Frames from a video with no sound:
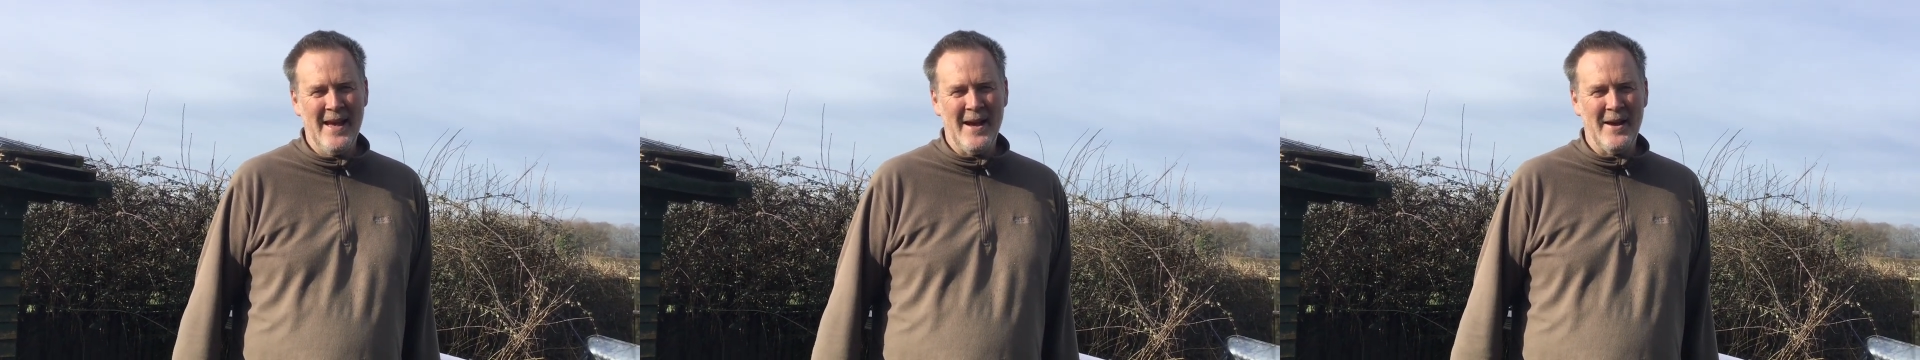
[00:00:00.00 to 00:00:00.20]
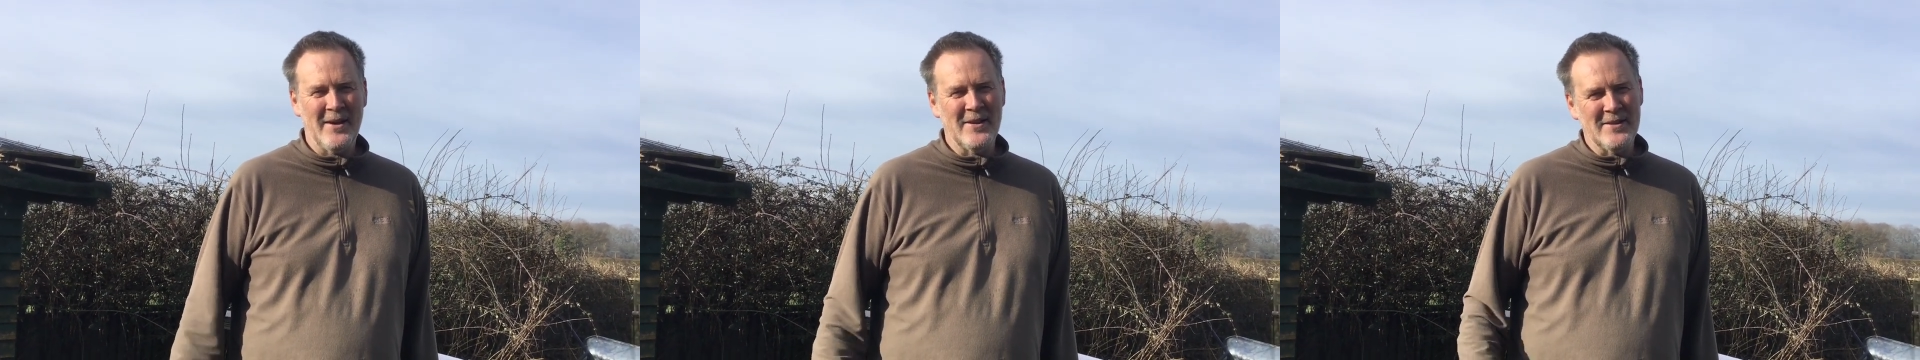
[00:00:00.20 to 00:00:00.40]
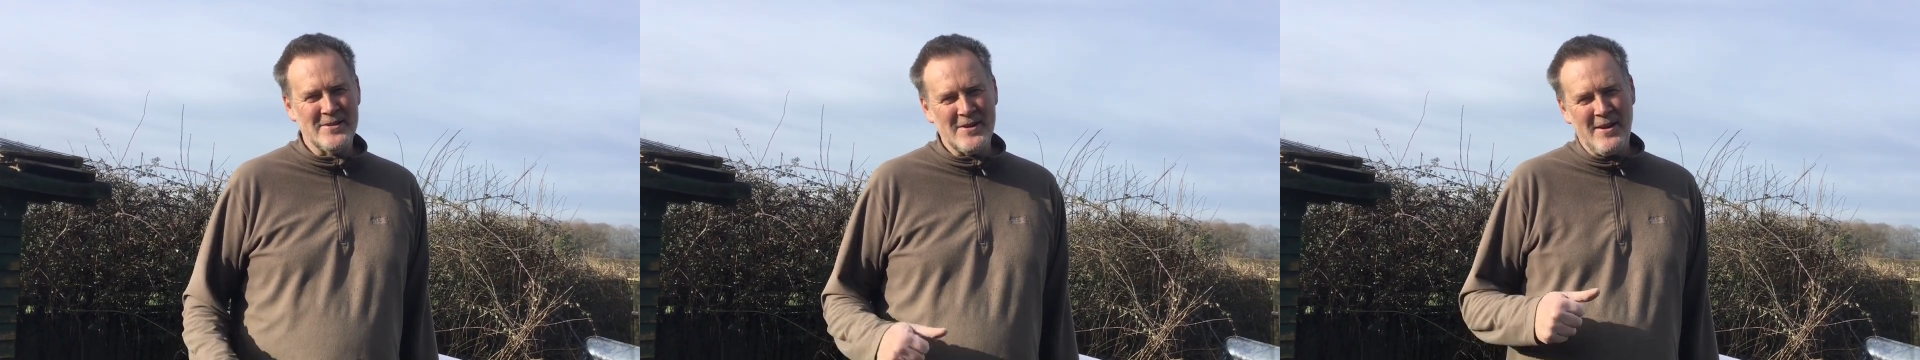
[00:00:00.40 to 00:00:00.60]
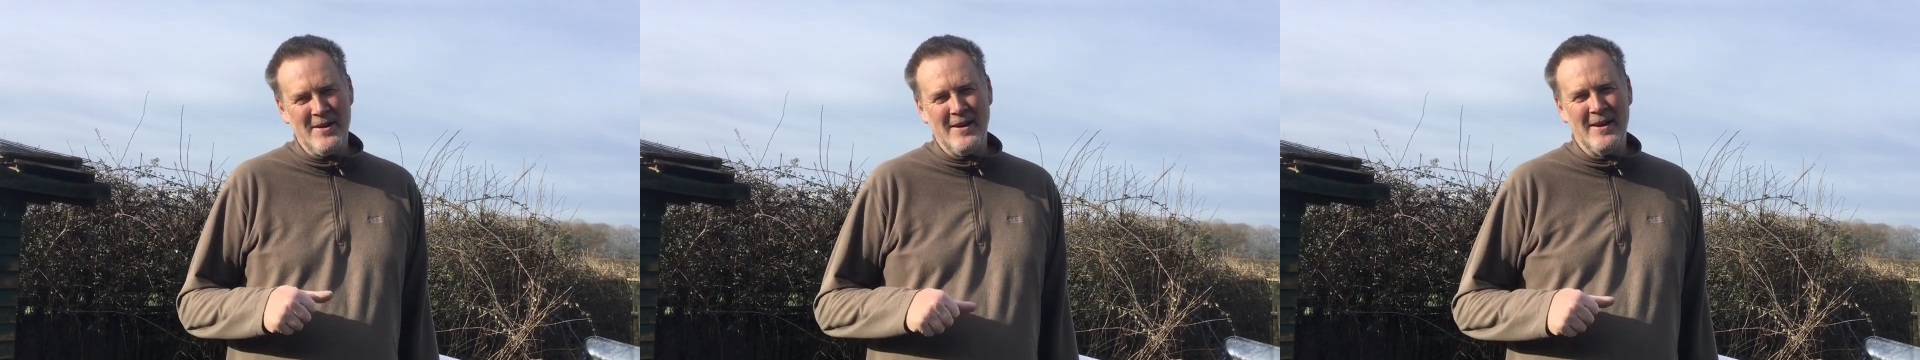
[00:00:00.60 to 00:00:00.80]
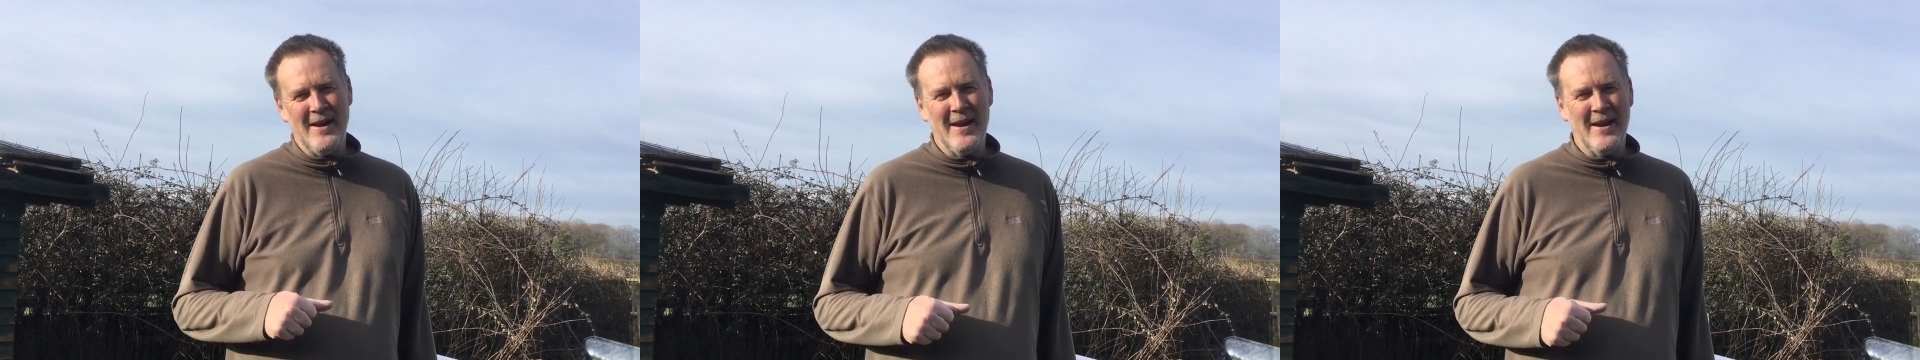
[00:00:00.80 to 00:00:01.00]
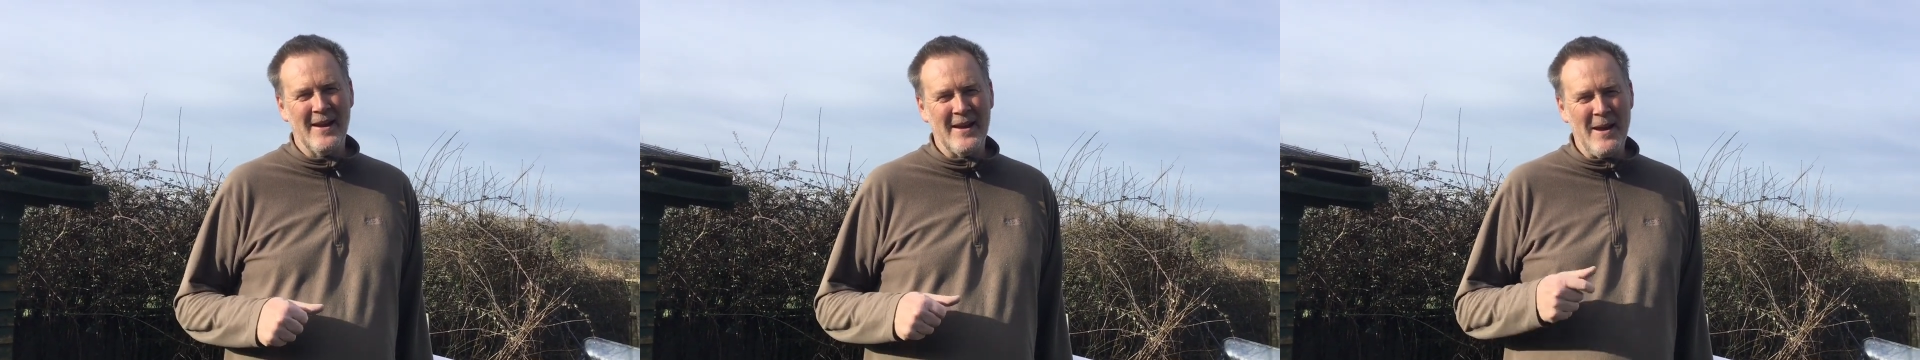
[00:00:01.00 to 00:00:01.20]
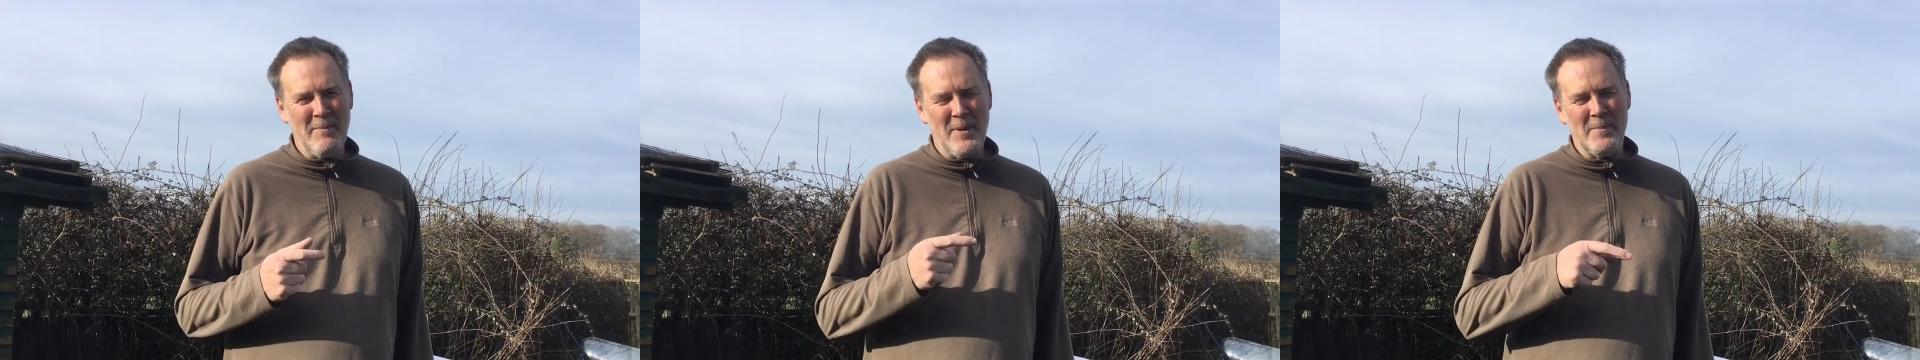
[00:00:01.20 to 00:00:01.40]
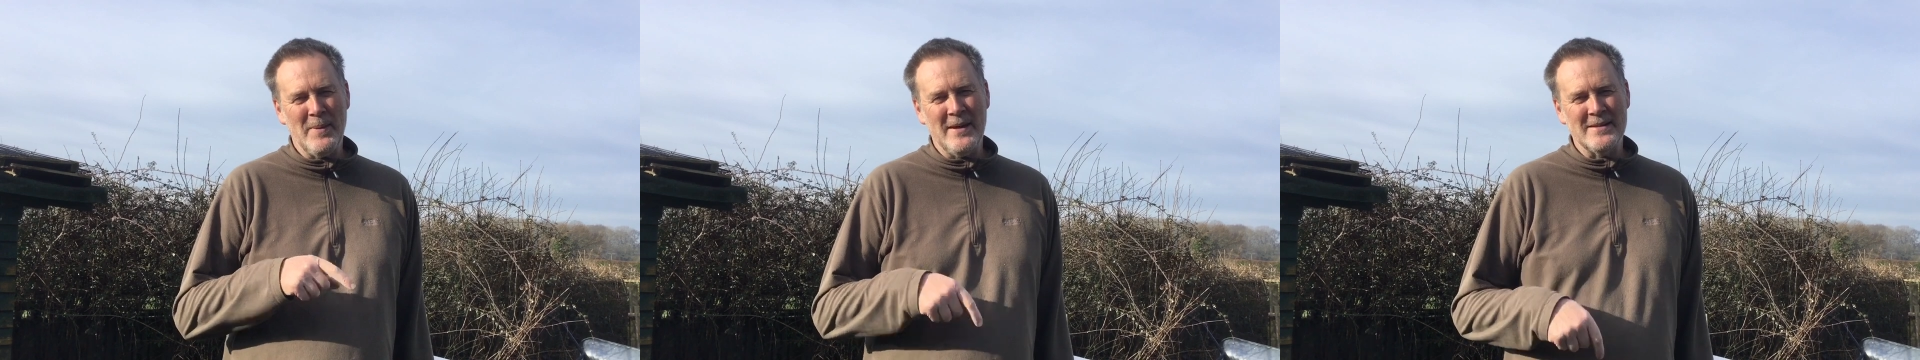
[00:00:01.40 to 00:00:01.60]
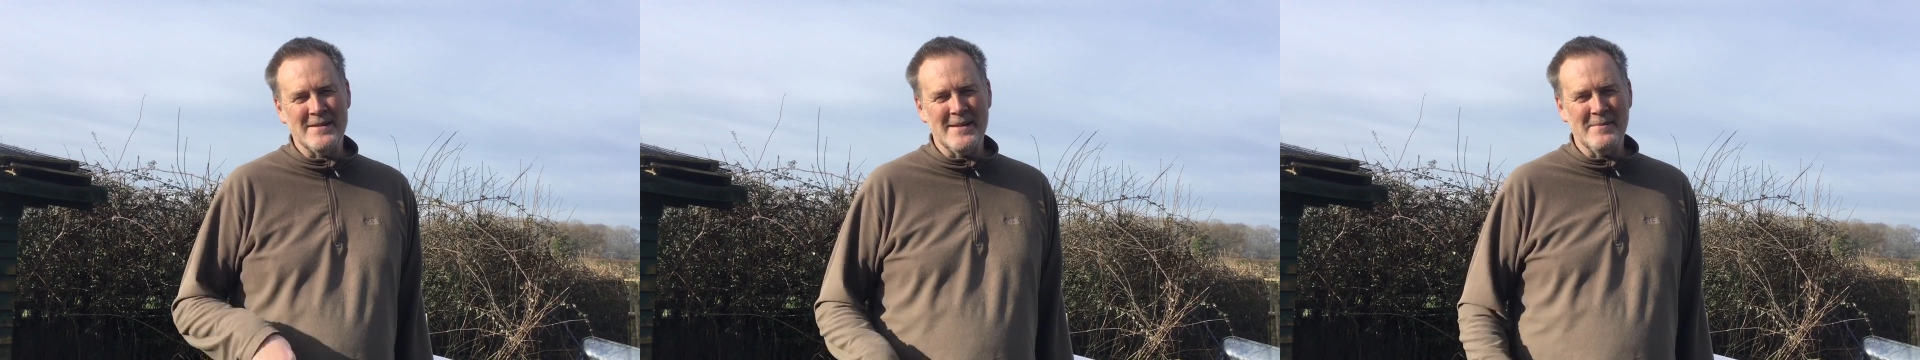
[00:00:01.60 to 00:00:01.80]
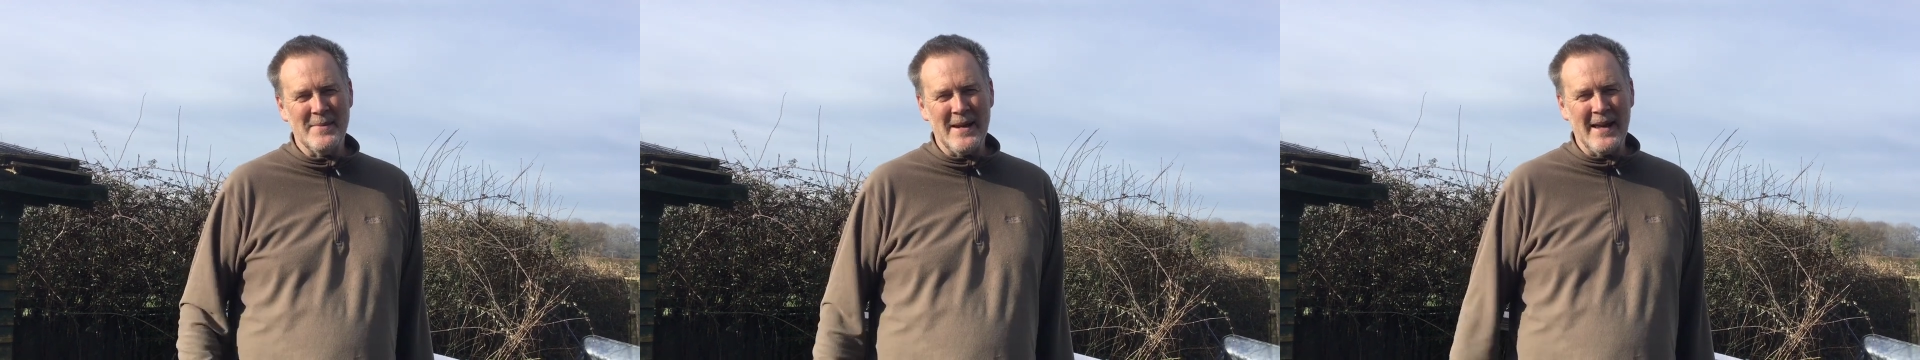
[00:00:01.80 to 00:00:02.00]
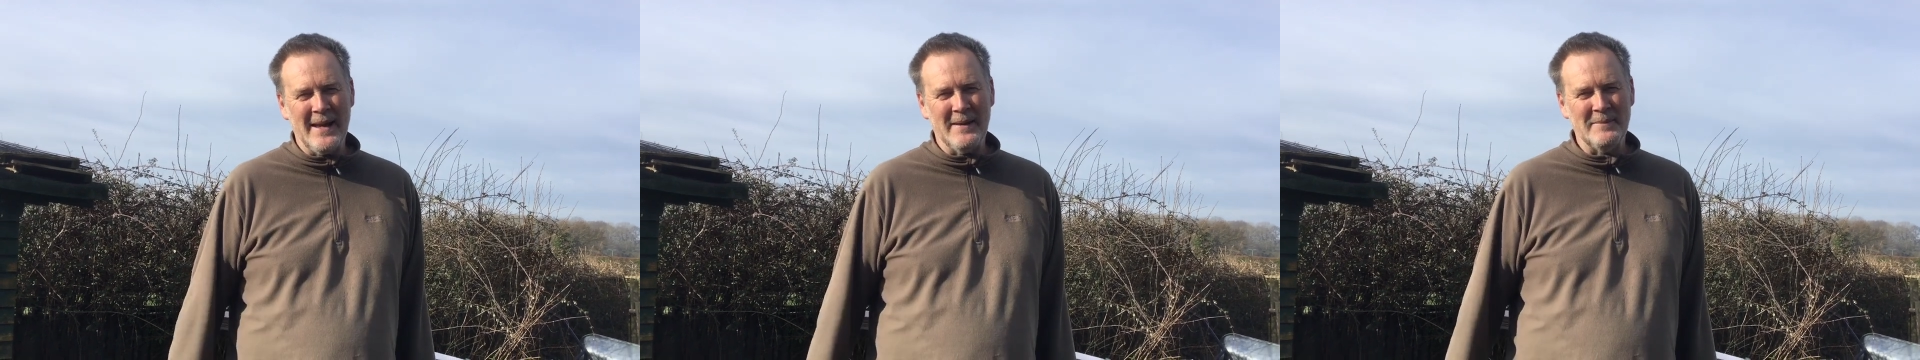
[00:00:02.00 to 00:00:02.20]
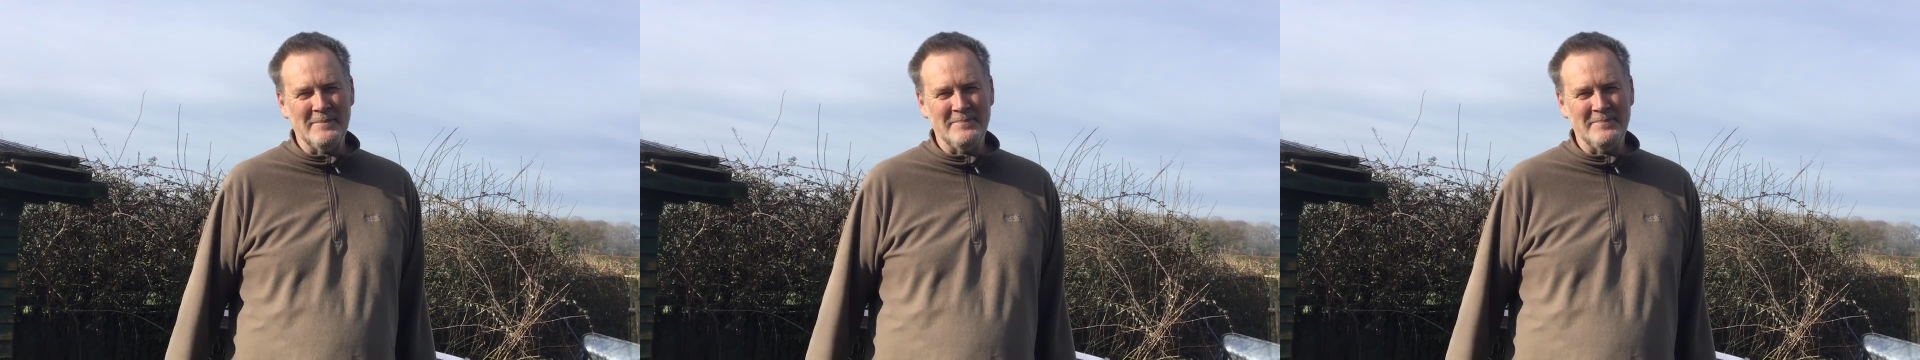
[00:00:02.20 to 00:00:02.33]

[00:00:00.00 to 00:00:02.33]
I'm going to show you a couple of bits in a minute.